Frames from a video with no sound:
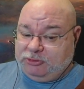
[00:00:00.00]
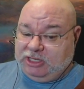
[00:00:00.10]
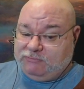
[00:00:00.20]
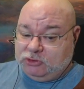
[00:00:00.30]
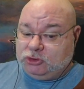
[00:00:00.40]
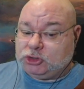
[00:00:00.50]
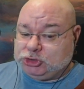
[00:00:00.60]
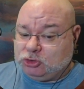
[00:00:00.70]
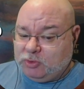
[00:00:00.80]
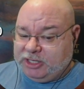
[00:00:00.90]
If you're not
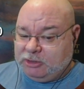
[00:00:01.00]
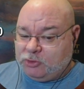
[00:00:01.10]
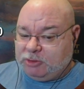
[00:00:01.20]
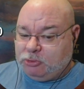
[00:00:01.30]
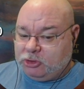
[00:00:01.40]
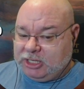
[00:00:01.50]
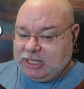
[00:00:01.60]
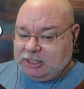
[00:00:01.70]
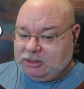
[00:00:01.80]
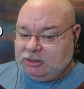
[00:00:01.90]
sure where you want to put it
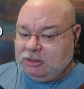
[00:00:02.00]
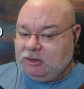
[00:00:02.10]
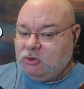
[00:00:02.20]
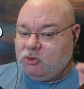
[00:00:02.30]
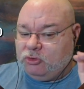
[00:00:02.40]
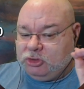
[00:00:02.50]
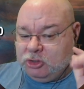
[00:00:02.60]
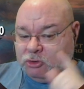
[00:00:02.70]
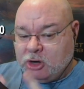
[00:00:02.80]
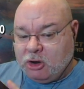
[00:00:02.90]
yet, or
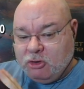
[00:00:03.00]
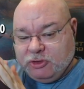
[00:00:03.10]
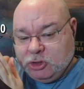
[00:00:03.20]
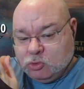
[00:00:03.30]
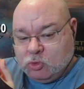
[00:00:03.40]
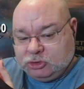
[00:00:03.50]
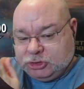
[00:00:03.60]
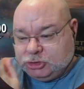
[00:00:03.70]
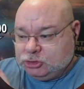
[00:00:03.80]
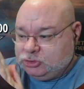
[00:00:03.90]
you know that you want to
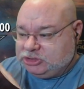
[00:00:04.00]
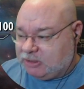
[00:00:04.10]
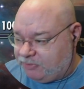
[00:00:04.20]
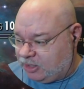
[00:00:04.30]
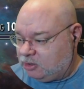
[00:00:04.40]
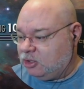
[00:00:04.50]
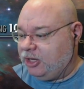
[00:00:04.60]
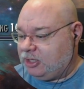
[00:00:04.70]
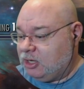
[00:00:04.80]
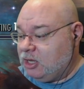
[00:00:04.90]
do something
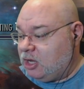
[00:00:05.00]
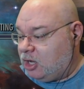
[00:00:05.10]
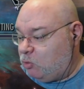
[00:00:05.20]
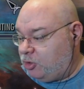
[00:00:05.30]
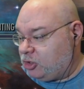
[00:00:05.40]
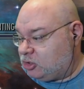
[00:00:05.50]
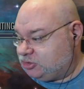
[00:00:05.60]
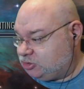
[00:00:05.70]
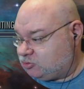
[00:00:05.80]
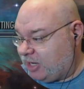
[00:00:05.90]
like, I want to
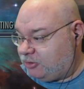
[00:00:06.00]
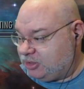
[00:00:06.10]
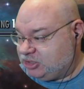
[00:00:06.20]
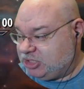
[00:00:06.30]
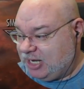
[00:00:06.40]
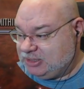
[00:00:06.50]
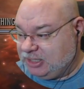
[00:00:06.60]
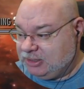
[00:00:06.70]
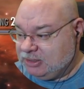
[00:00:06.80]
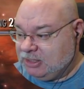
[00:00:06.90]
concentrate on
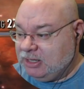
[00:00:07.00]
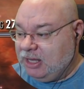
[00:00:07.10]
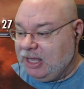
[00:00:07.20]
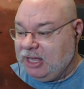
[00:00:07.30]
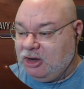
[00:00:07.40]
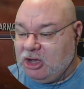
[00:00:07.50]
enchanting, and